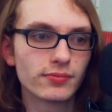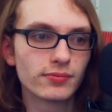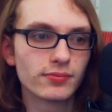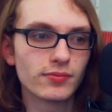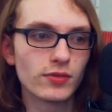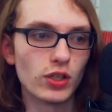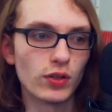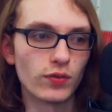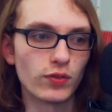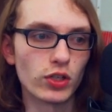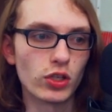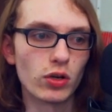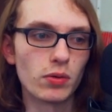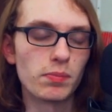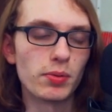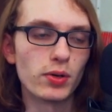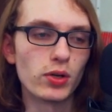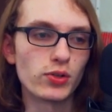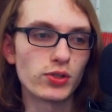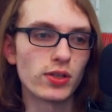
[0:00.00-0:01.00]
you have to go to
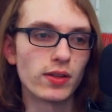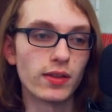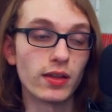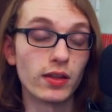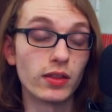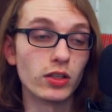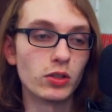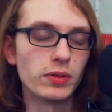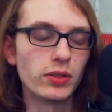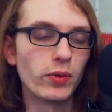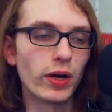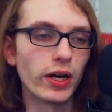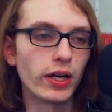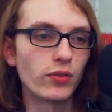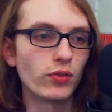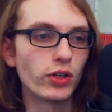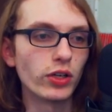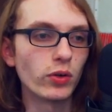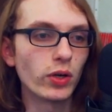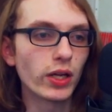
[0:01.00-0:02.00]
Bulls, and then they'll be ready
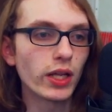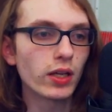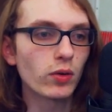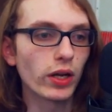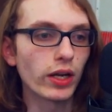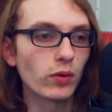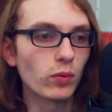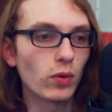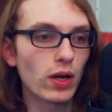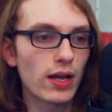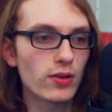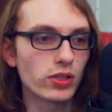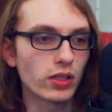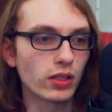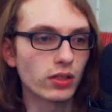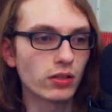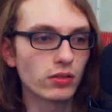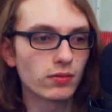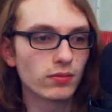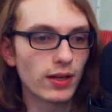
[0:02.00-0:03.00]
for you. Anyway,
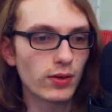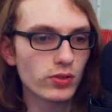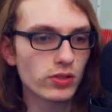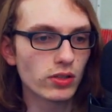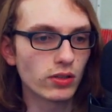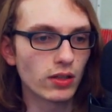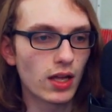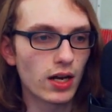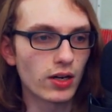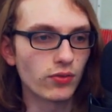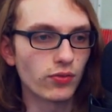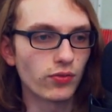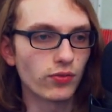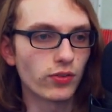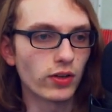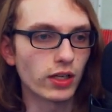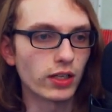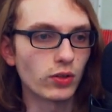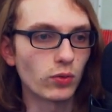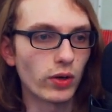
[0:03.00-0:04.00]
wowza, that was a lot of
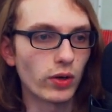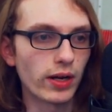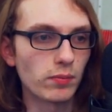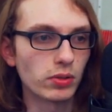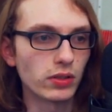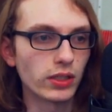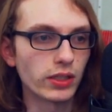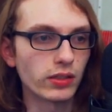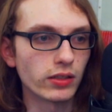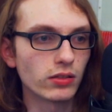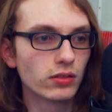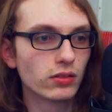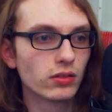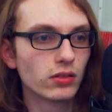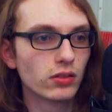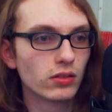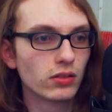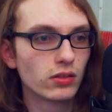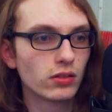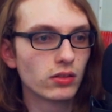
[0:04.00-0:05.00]
fucking rambling.
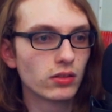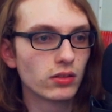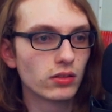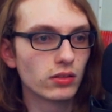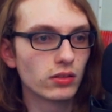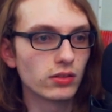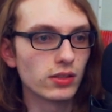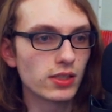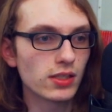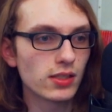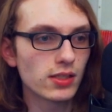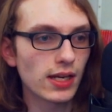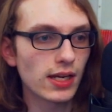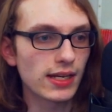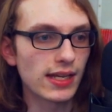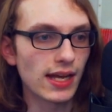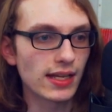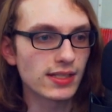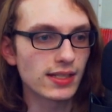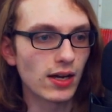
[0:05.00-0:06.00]
This is, I
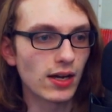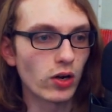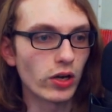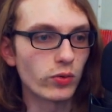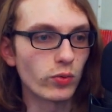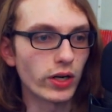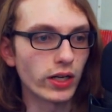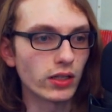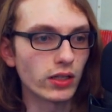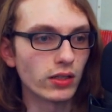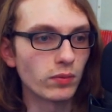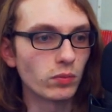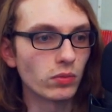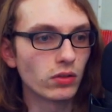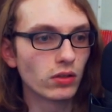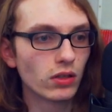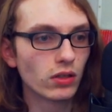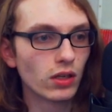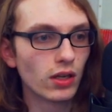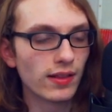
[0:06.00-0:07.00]
guess, how I'd rate them.
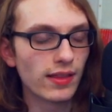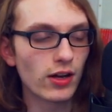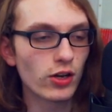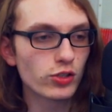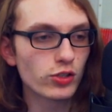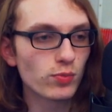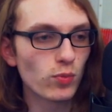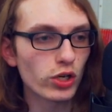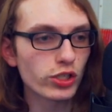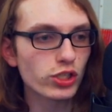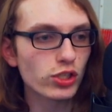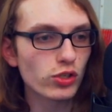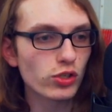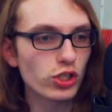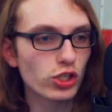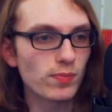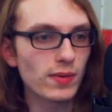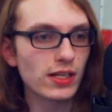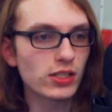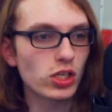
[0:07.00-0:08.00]
That was more so
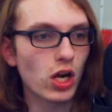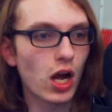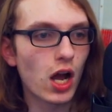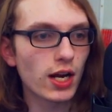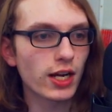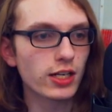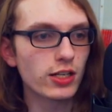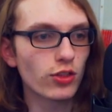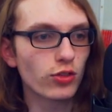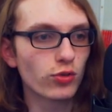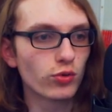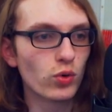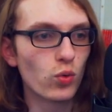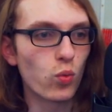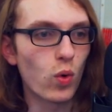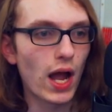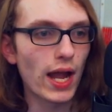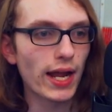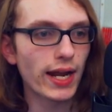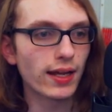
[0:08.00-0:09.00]
just me talking through
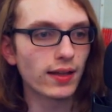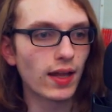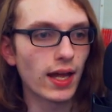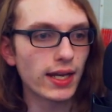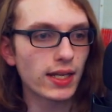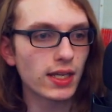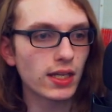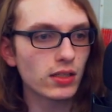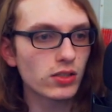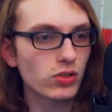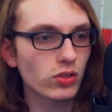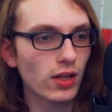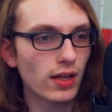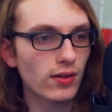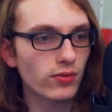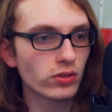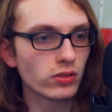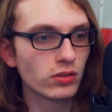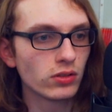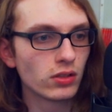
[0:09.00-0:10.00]
why I like each
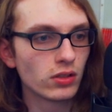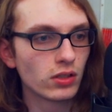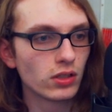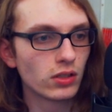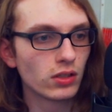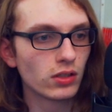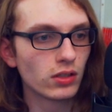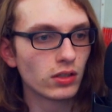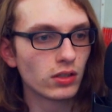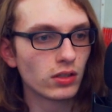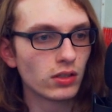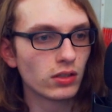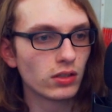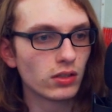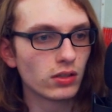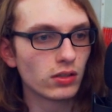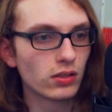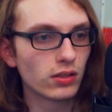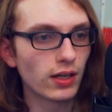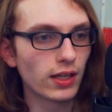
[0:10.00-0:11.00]
level.
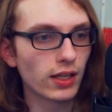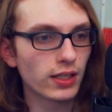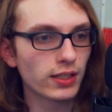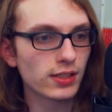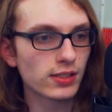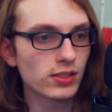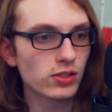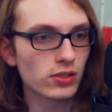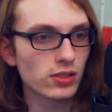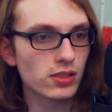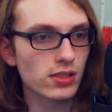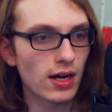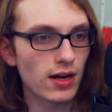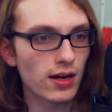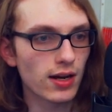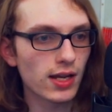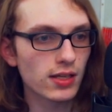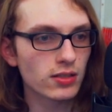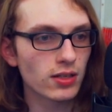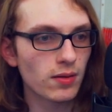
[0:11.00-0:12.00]
I like this little
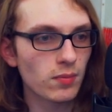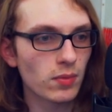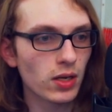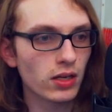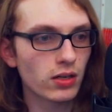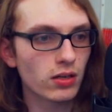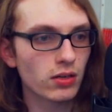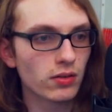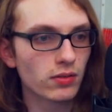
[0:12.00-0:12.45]
staircase I made.